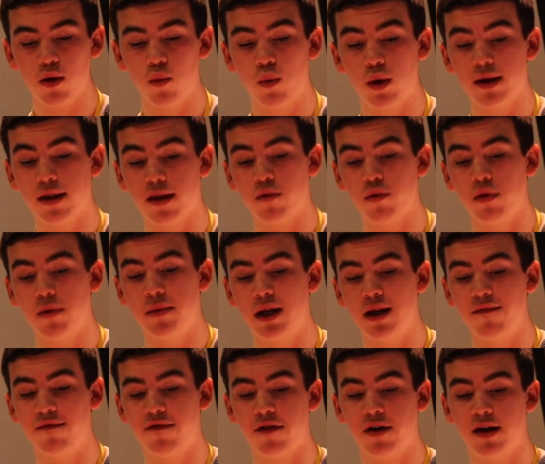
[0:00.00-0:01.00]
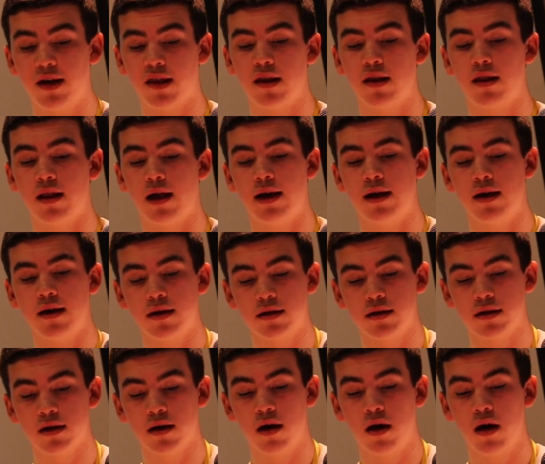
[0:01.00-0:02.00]
went swimming in freezing
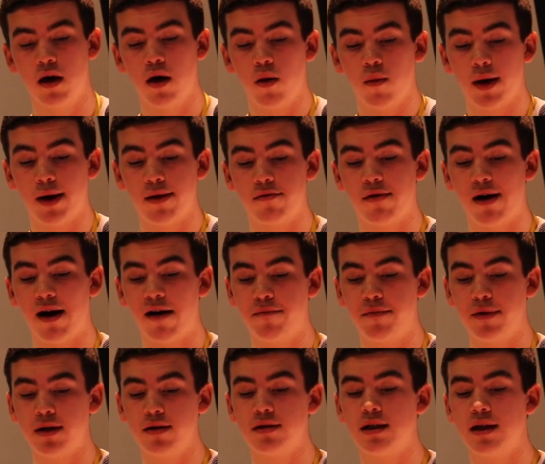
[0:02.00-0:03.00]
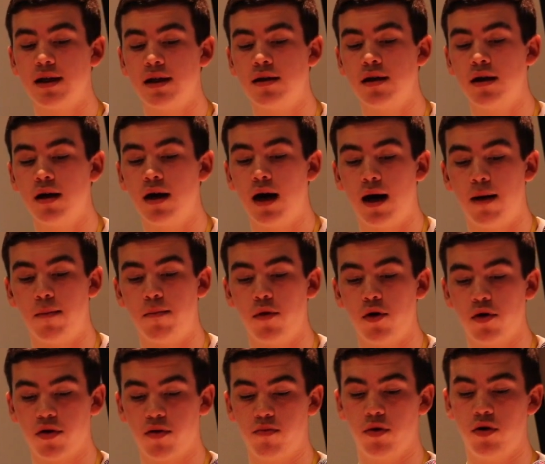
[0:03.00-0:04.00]
lakes, went raft building and
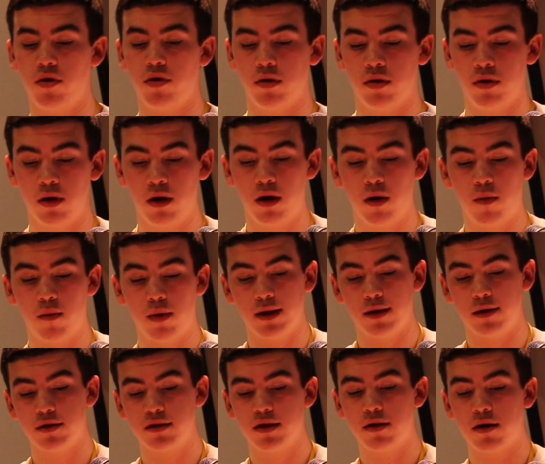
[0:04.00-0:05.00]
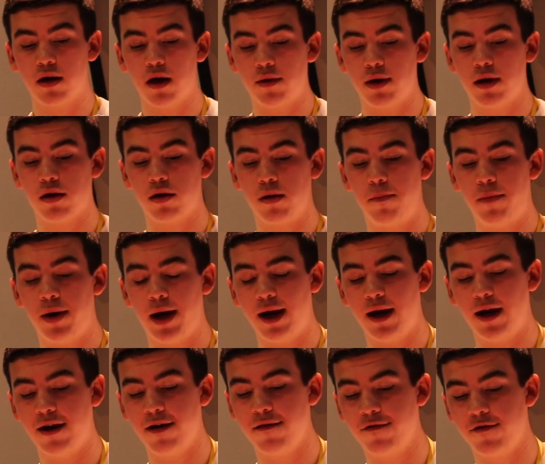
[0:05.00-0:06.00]
much more, while also going on a
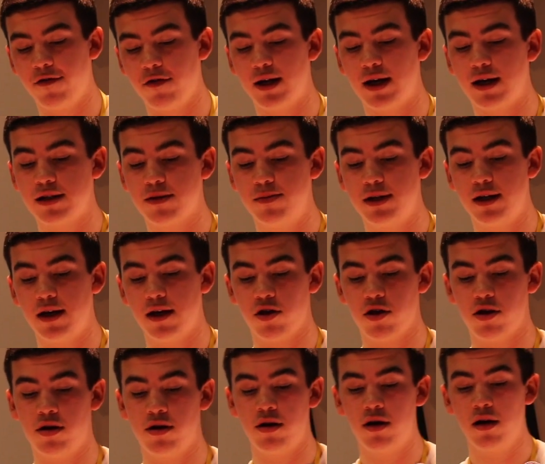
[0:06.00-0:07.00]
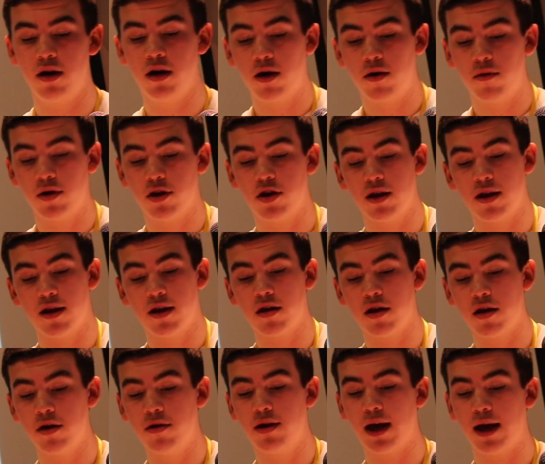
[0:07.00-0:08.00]
painful expedition, which is a
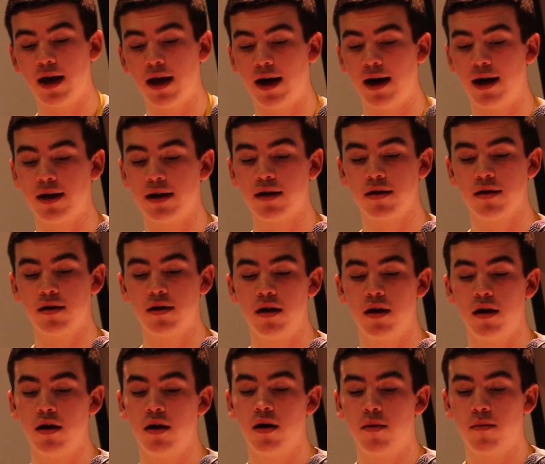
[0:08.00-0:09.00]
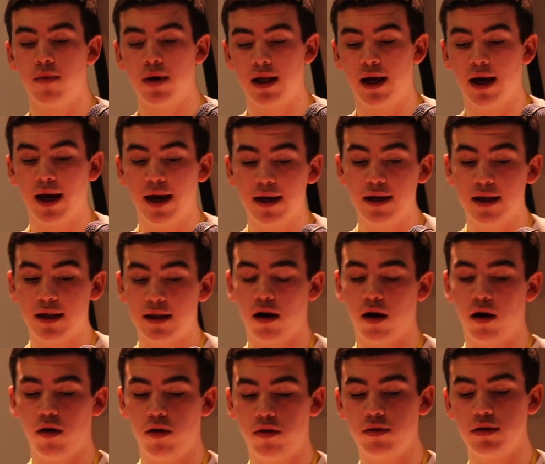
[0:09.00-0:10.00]
2-day hike. While I hated the
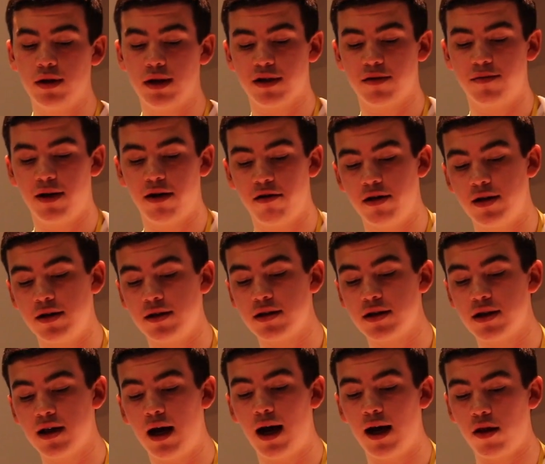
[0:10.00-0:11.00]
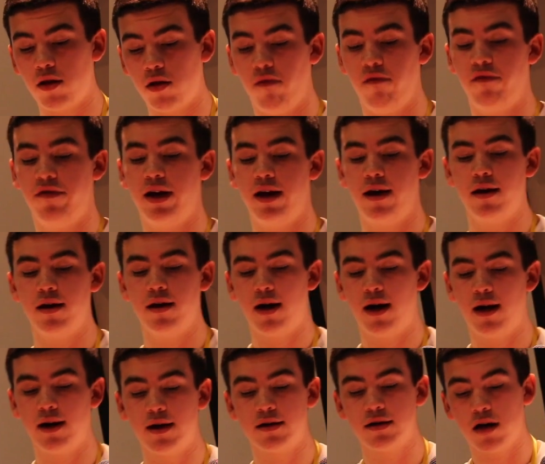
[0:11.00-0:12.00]
whole experience, I loved it
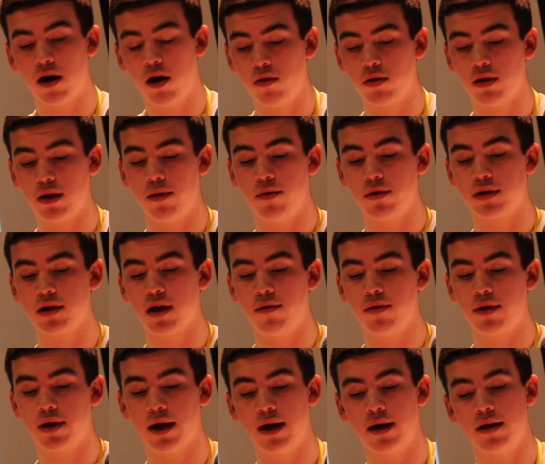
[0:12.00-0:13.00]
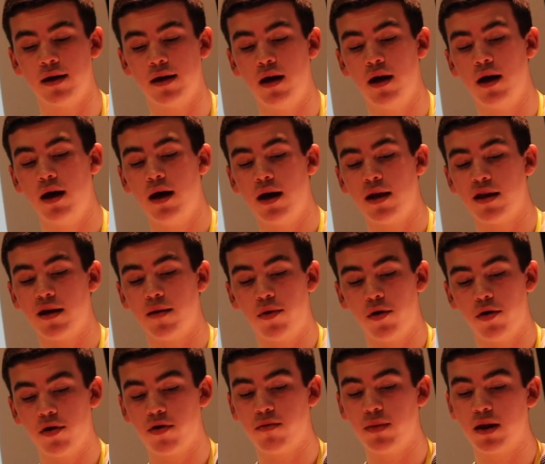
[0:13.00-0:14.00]
and I totally would go again, as it
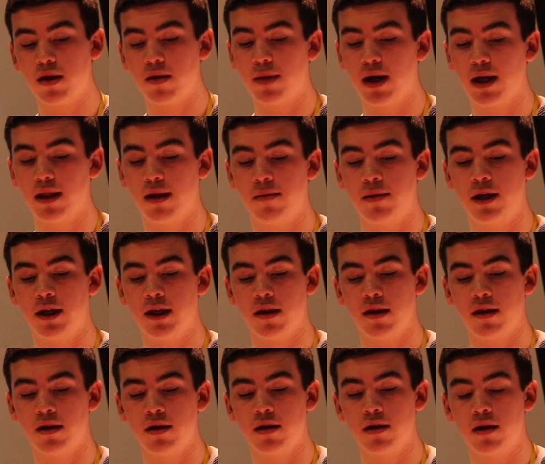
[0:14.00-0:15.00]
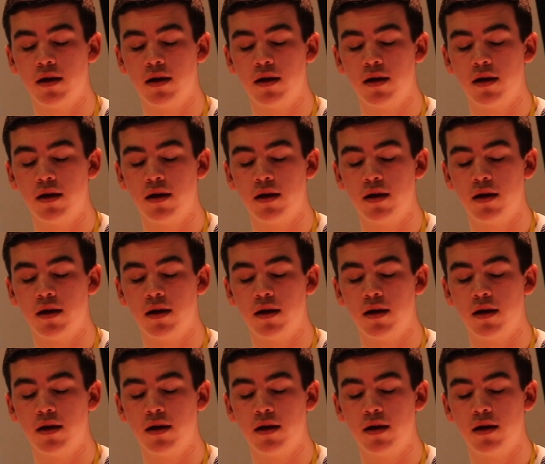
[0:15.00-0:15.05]
pushed me to my limits.